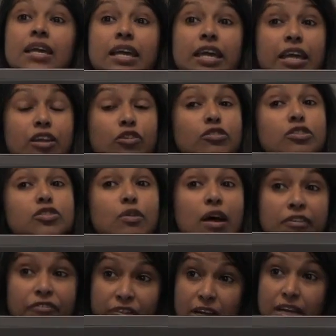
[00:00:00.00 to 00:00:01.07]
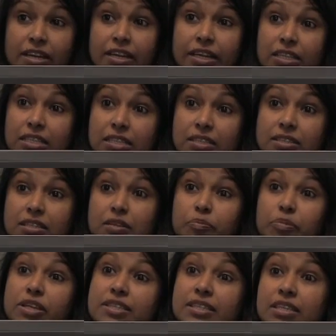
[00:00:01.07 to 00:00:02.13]
and also Afghan actors are
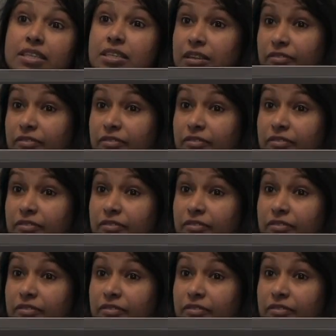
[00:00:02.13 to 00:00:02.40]
present,